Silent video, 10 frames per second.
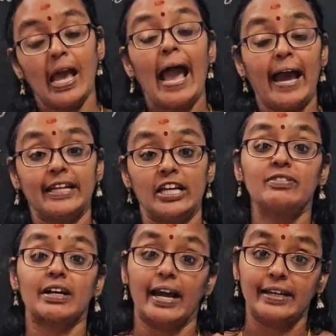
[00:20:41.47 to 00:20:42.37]
And if
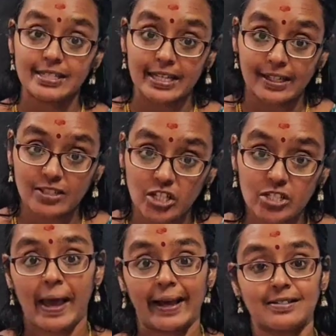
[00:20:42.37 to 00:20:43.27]
the kinetic energy is
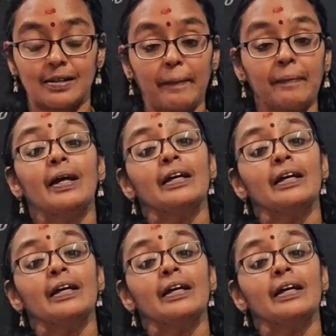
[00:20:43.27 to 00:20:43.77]
maximum,